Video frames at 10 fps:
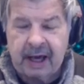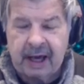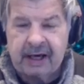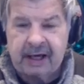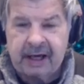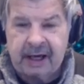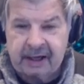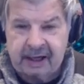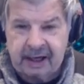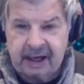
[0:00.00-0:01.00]
and
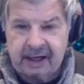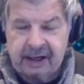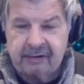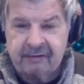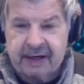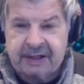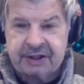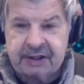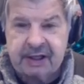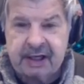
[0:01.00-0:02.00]

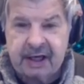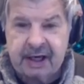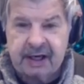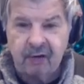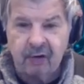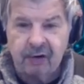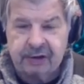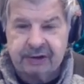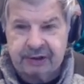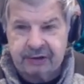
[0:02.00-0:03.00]
innovation in
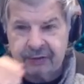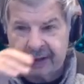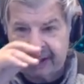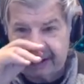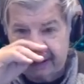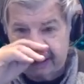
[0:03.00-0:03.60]
order to do that.